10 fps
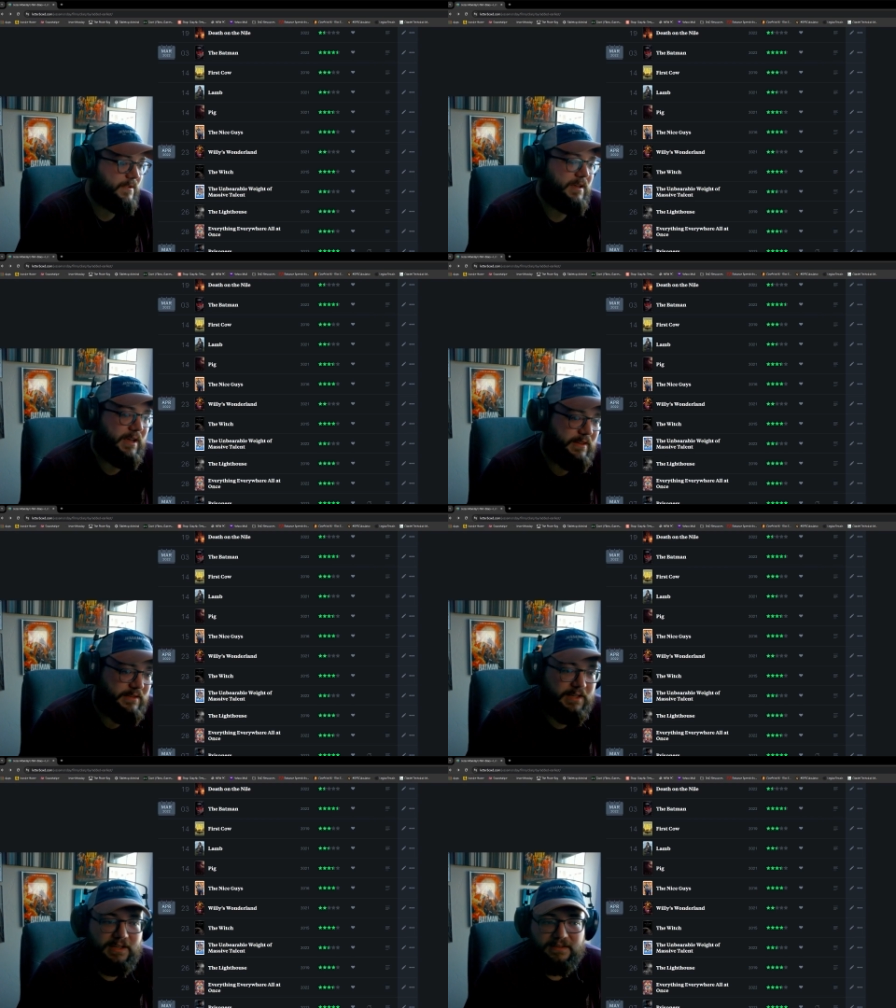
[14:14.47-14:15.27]
And
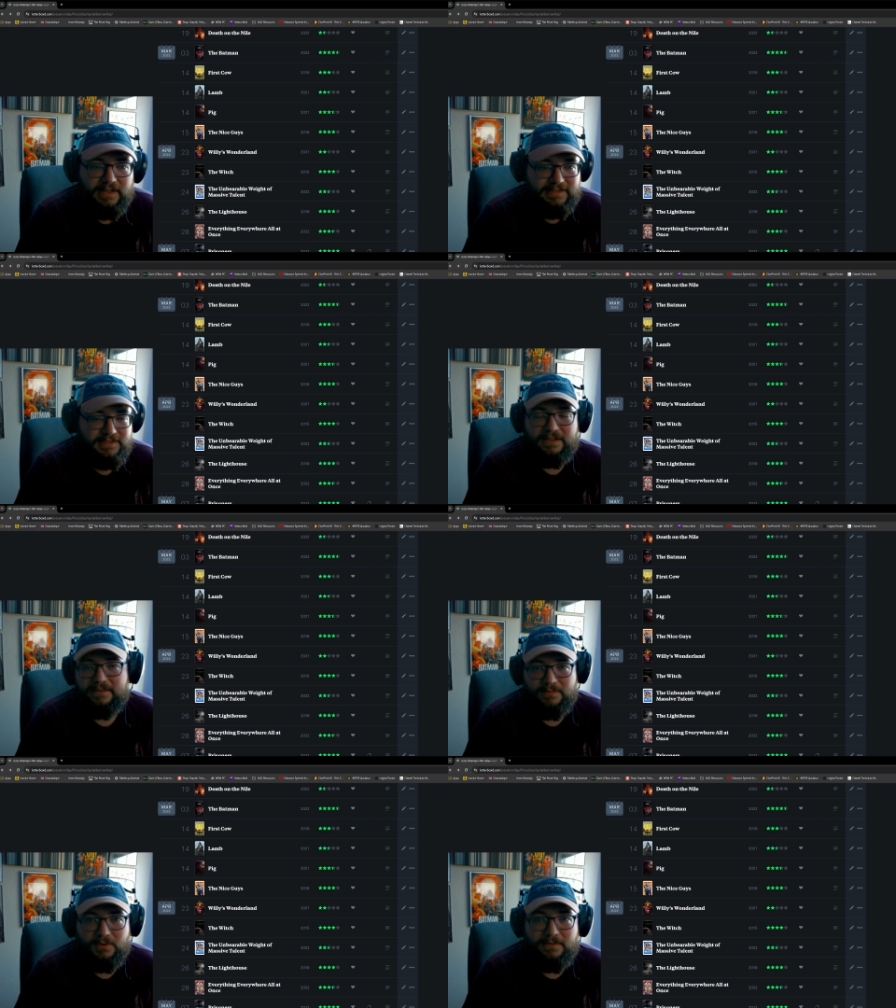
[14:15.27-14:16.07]
then that's the end of
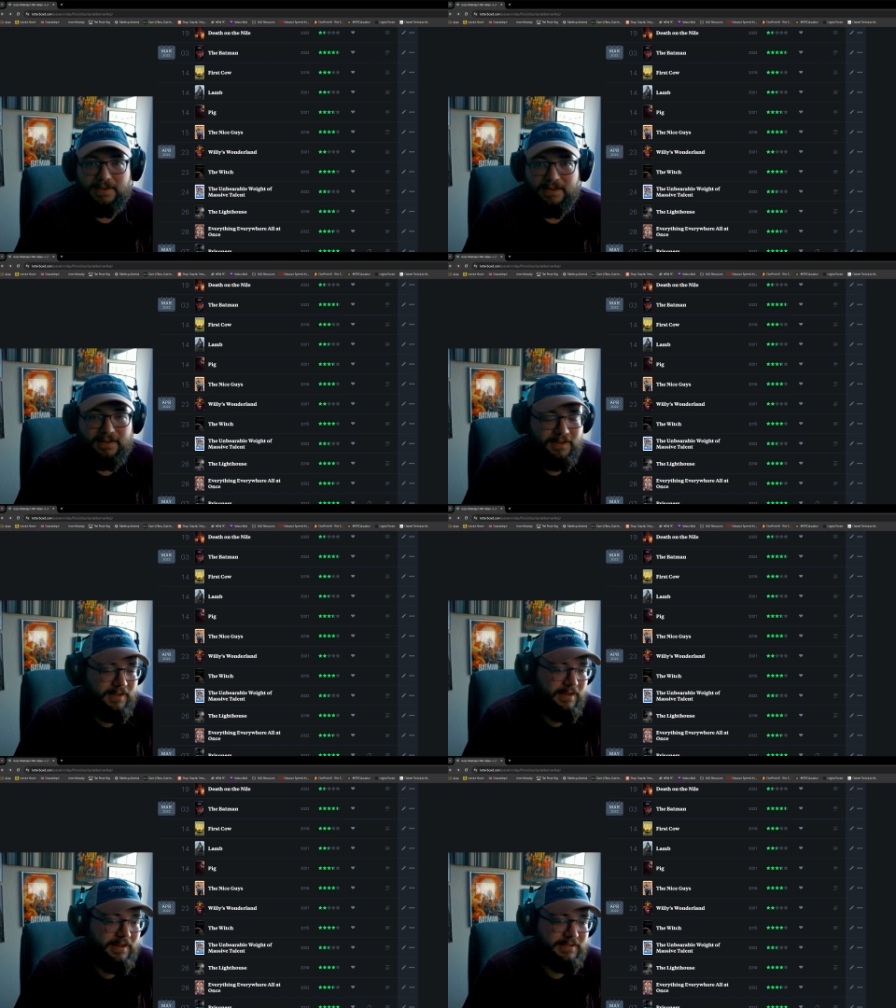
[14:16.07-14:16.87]
the movie.
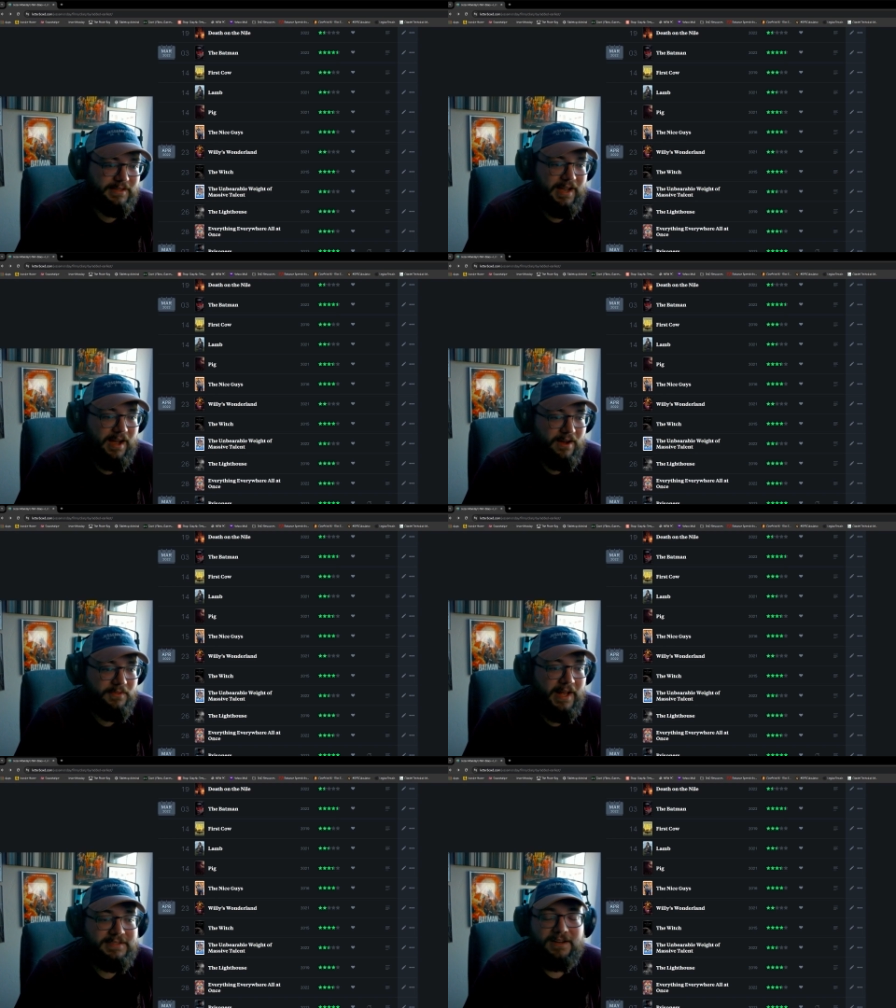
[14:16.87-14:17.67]
And it's like, how?
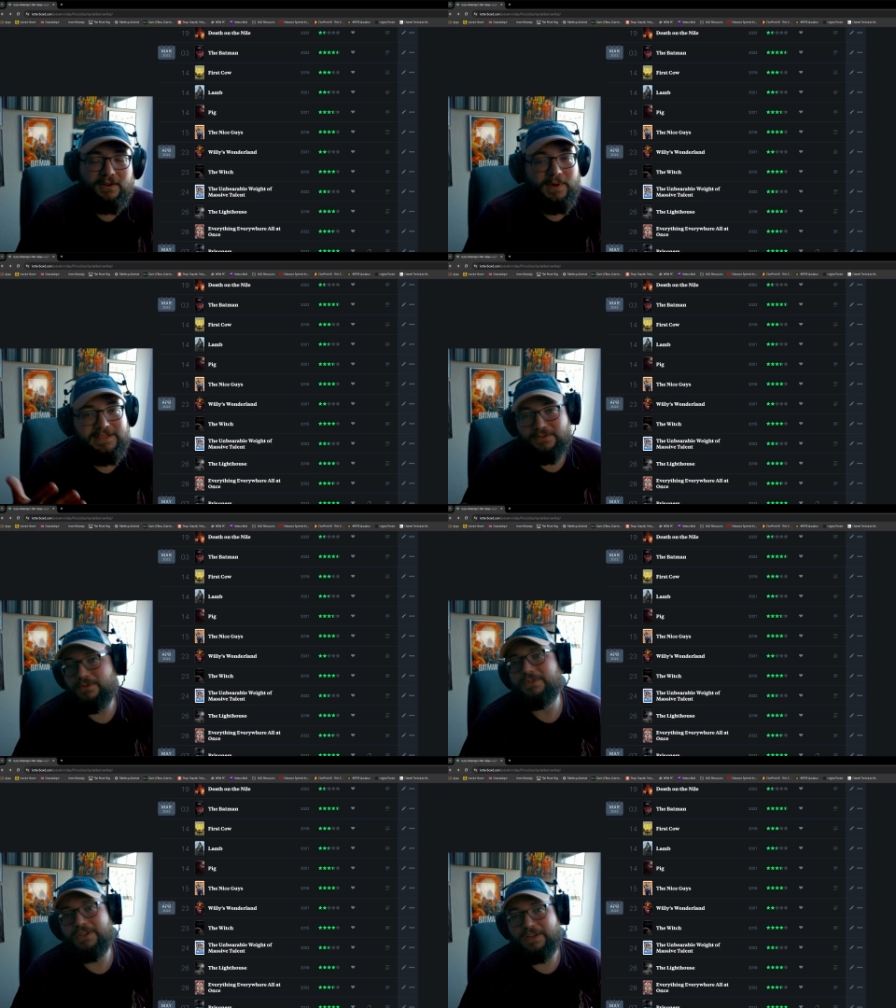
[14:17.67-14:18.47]
That's not a
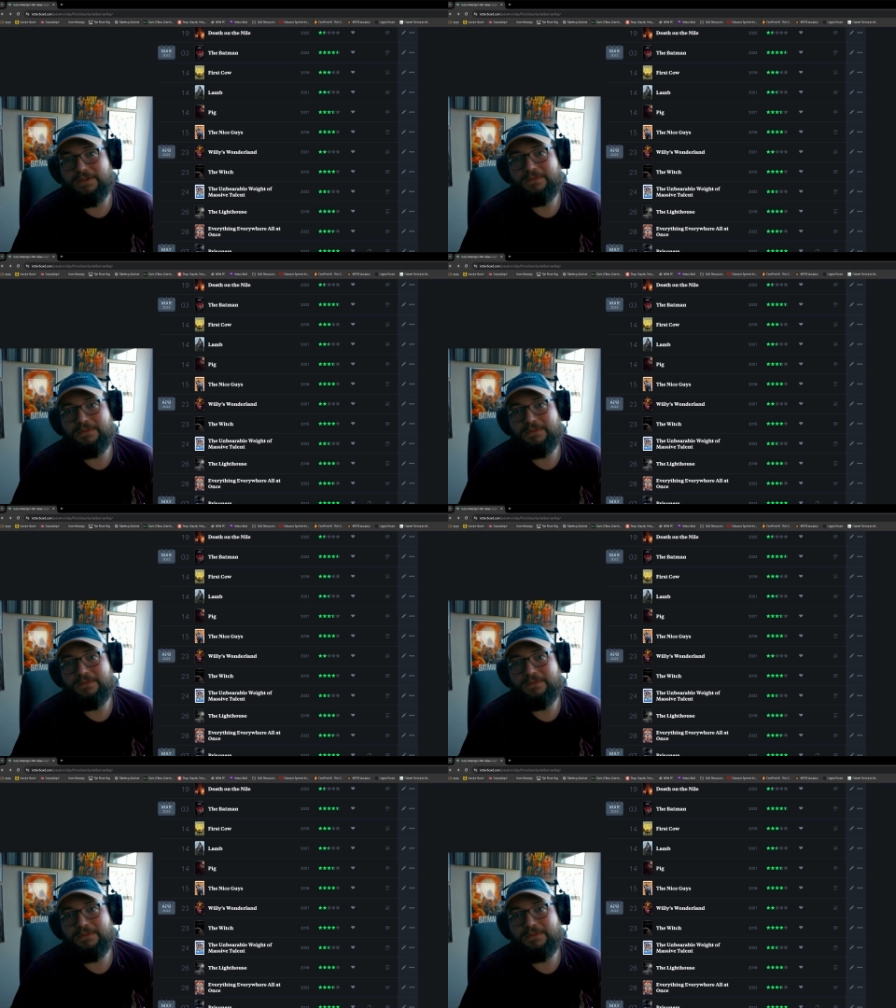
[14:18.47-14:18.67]
resolution.